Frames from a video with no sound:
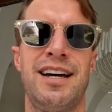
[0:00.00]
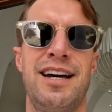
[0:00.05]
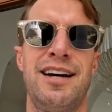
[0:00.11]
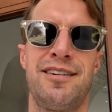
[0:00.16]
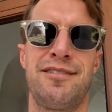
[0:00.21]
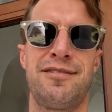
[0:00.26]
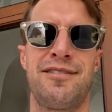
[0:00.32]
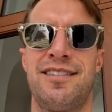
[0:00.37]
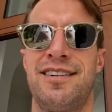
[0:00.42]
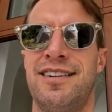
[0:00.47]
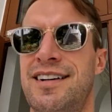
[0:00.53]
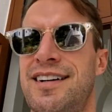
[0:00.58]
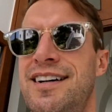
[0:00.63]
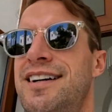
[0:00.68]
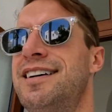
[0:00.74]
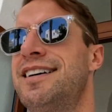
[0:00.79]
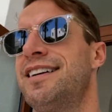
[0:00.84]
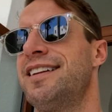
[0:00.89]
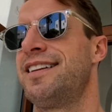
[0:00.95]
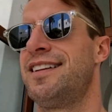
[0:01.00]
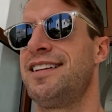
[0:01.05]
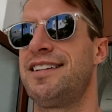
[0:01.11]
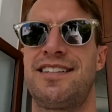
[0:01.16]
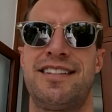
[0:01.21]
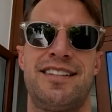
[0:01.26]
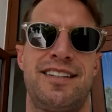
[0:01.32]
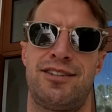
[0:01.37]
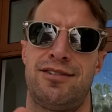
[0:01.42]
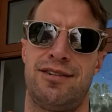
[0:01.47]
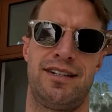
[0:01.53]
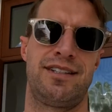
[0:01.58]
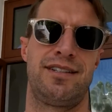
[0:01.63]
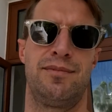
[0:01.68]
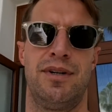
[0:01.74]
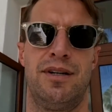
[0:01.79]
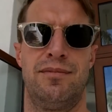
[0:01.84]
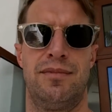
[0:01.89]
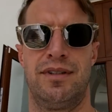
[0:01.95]
thought. Go ahead. Go ahead. This is a
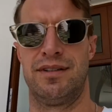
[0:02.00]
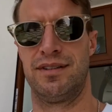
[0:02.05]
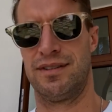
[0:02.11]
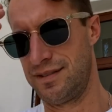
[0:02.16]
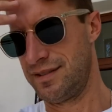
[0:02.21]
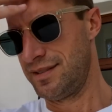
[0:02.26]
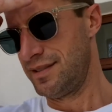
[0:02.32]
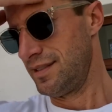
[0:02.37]
crazy moment.